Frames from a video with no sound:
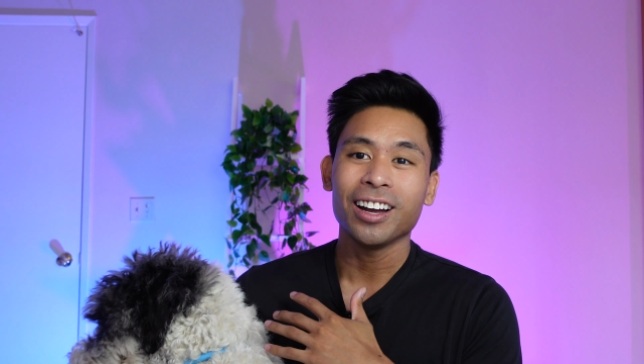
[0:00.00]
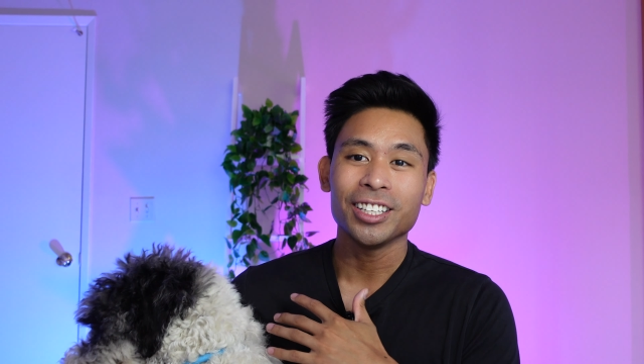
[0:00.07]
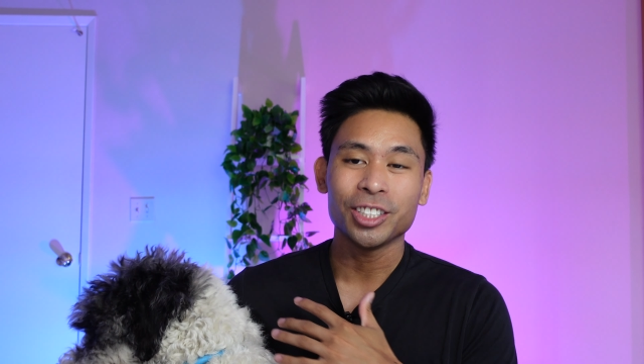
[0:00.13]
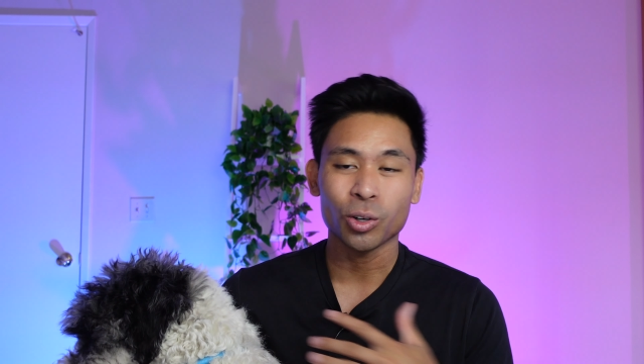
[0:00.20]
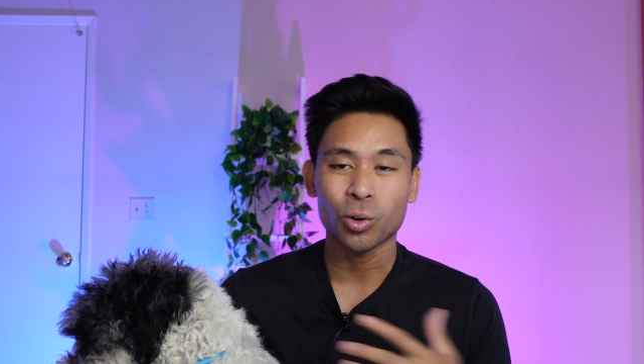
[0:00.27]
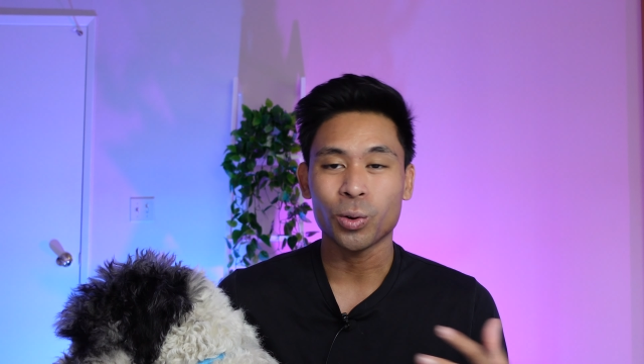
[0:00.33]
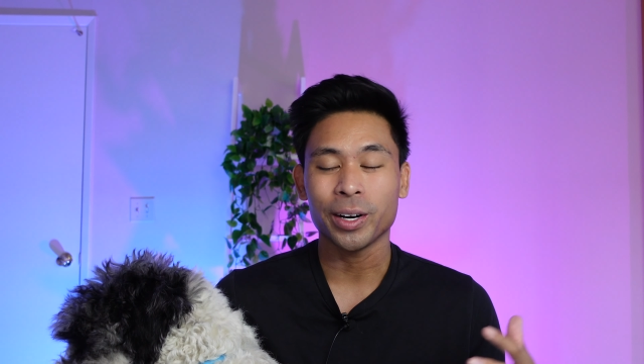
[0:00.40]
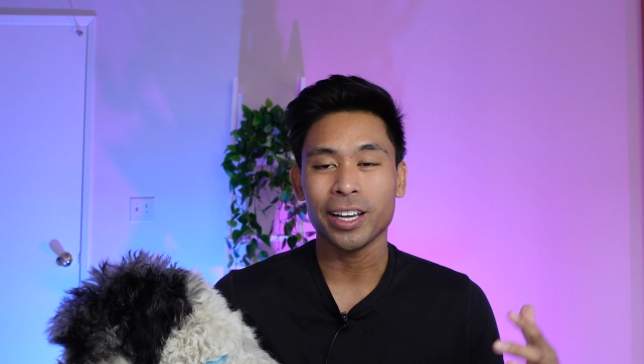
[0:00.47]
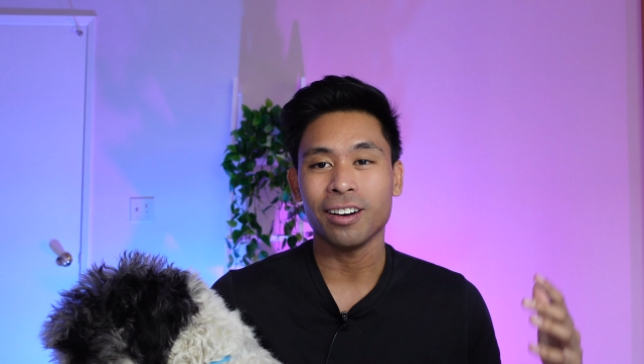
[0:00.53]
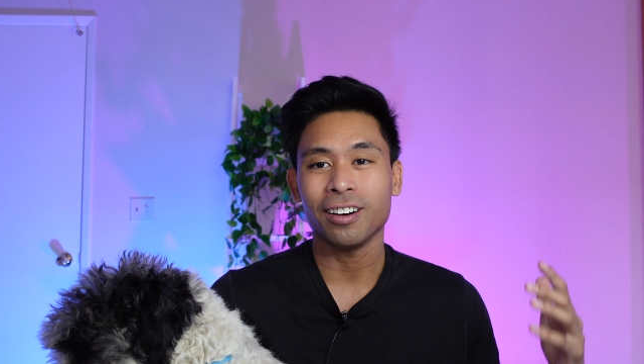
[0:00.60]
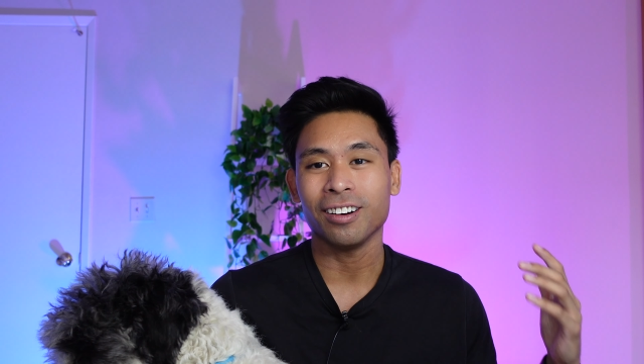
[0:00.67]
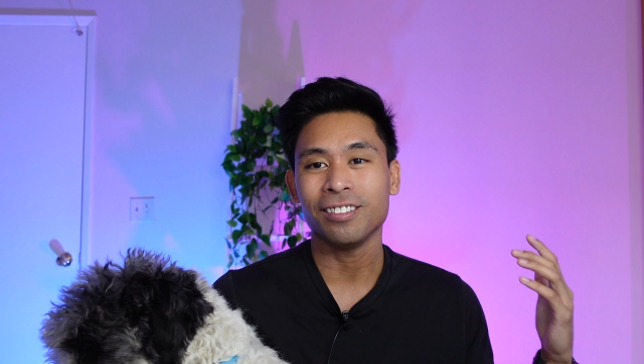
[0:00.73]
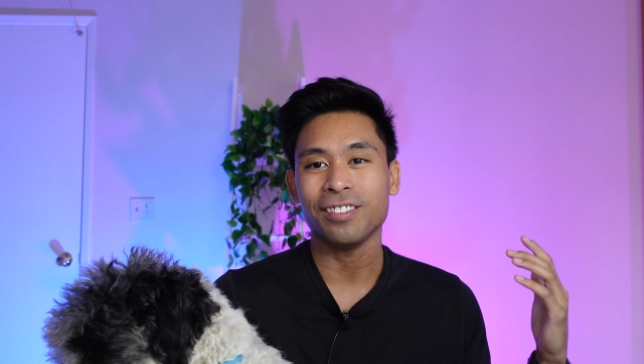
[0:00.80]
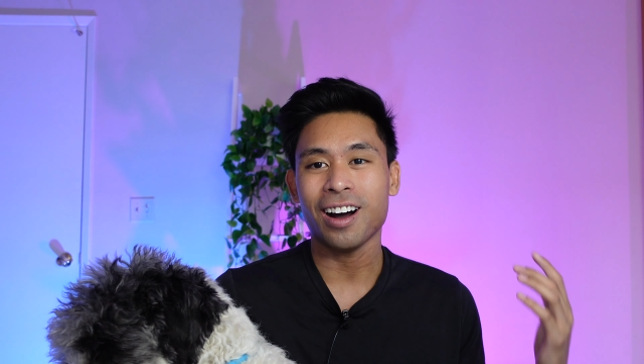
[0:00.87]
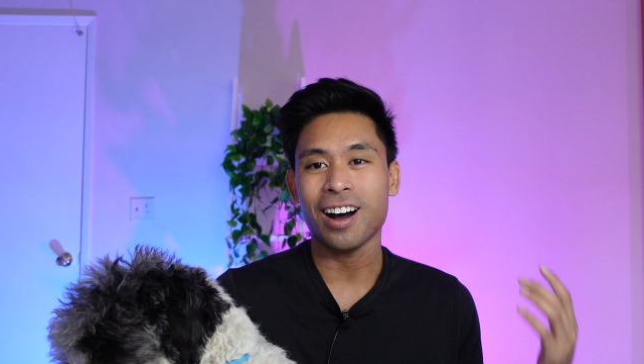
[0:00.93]
joy
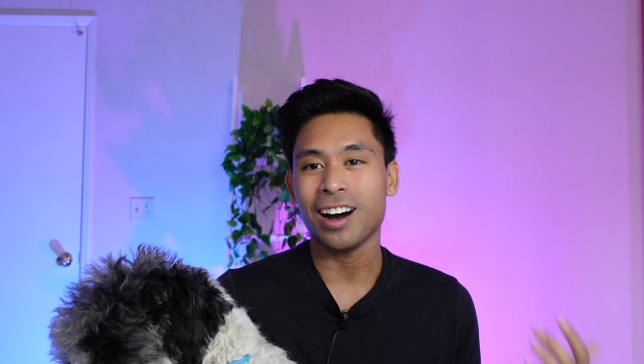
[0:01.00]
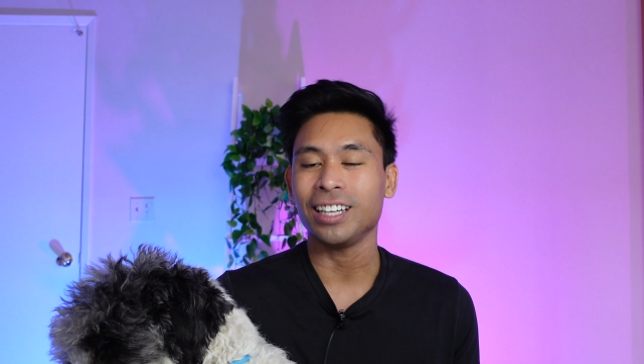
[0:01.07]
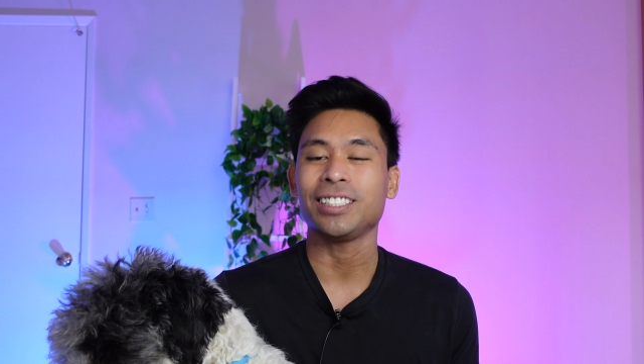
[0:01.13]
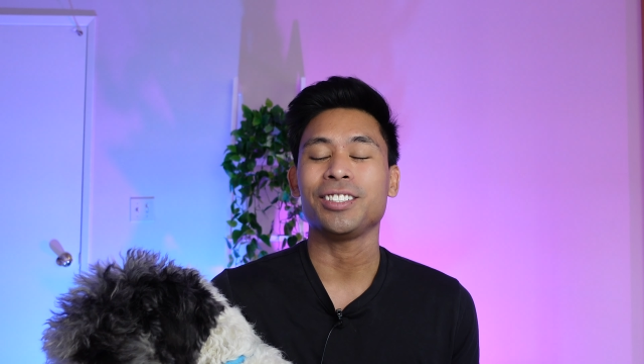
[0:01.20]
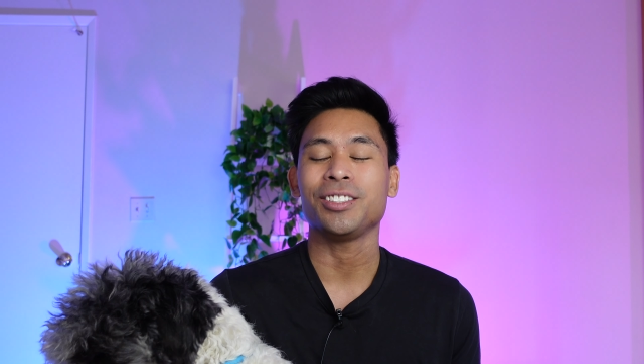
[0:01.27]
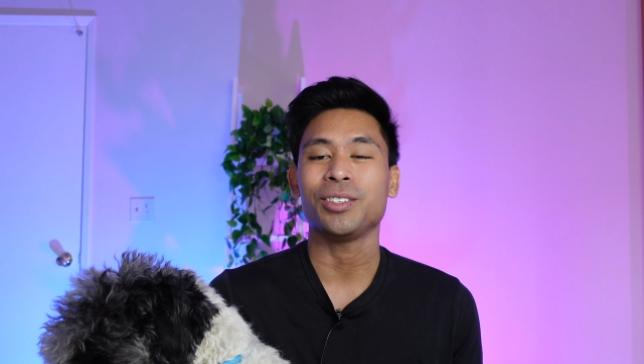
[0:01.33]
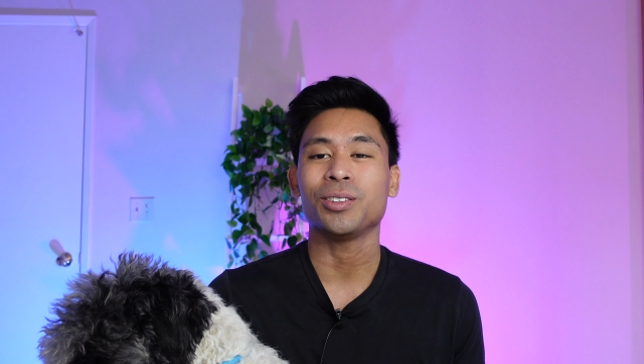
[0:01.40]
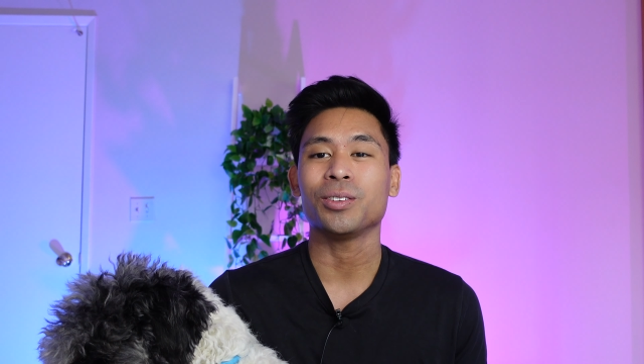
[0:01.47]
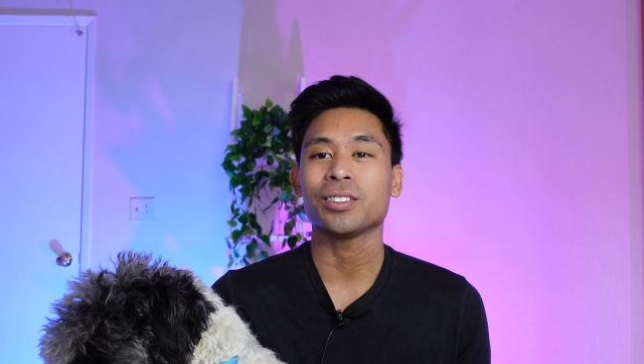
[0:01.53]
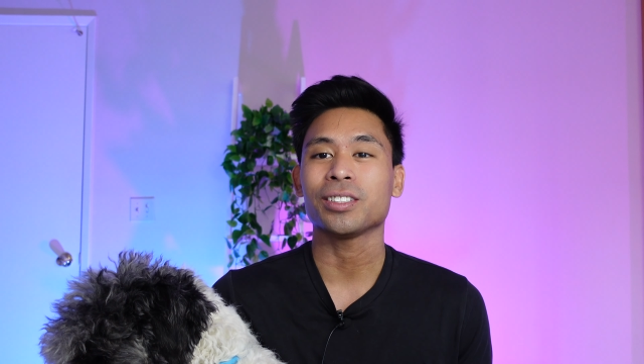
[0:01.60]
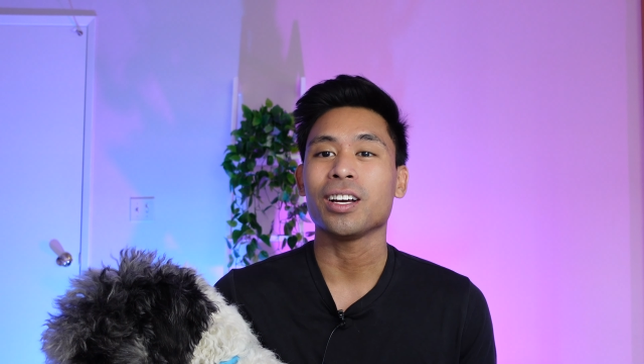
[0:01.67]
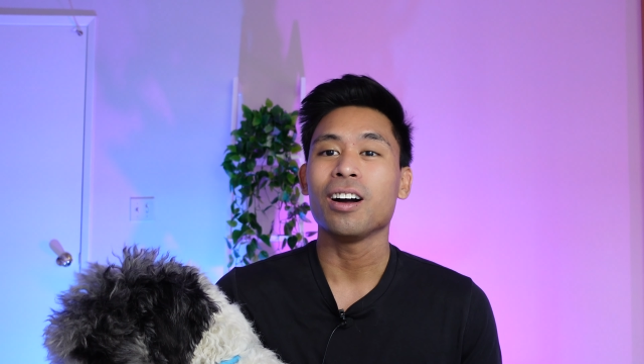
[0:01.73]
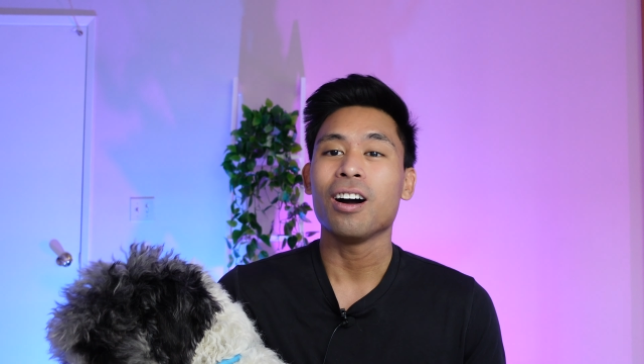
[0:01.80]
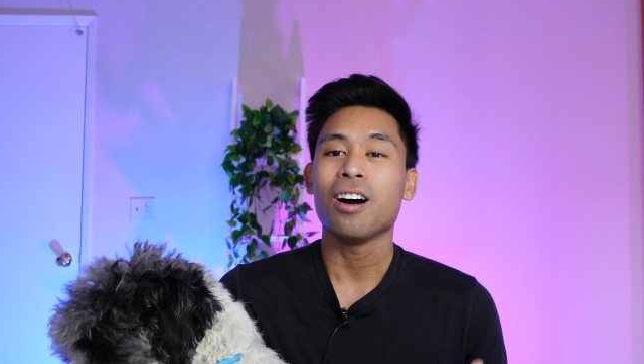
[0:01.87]
of Aussiedoodles.